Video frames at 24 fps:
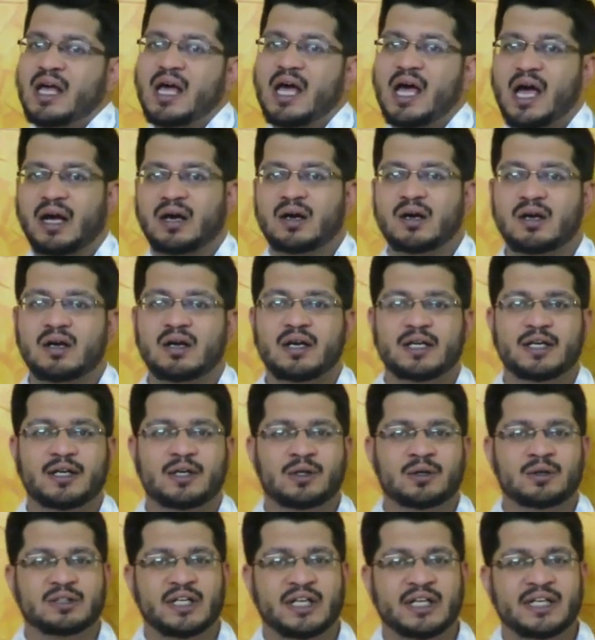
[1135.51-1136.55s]
according
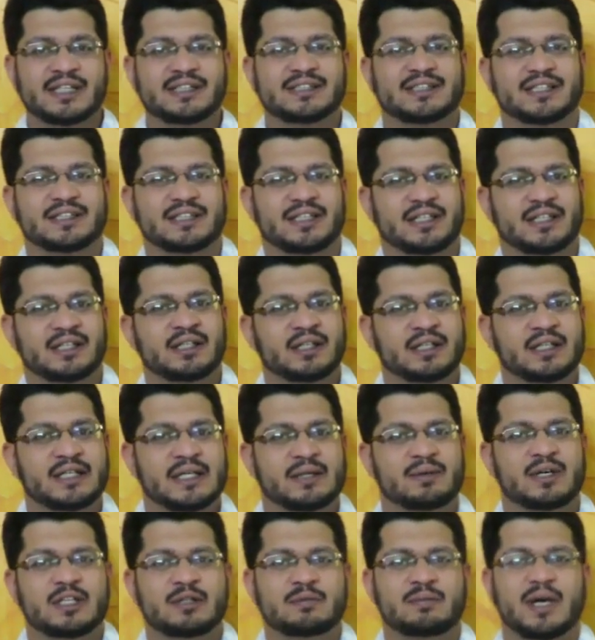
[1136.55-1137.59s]
to the reasoning
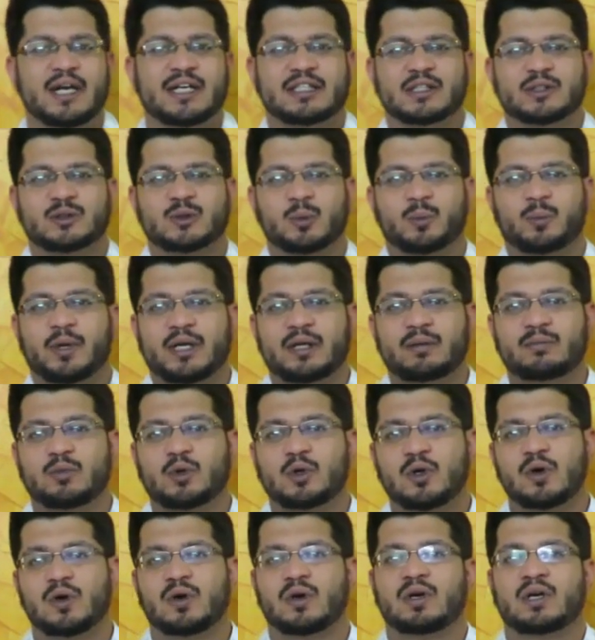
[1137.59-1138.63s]
given by the Supreme
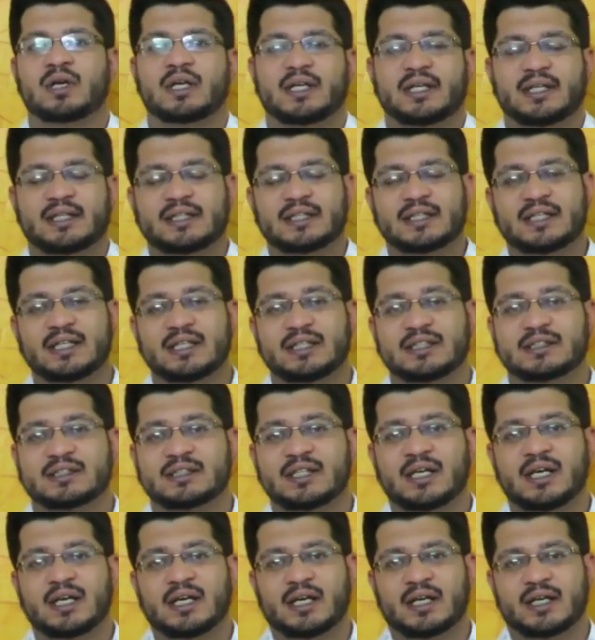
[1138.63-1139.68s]
Court in this
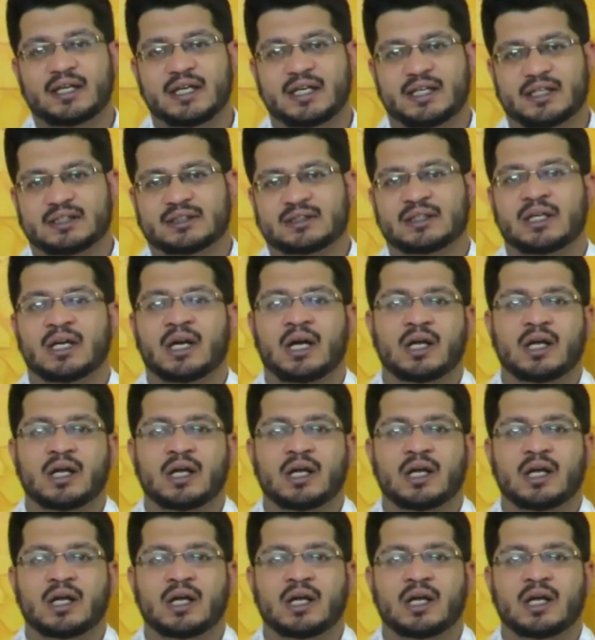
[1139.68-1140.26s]
case.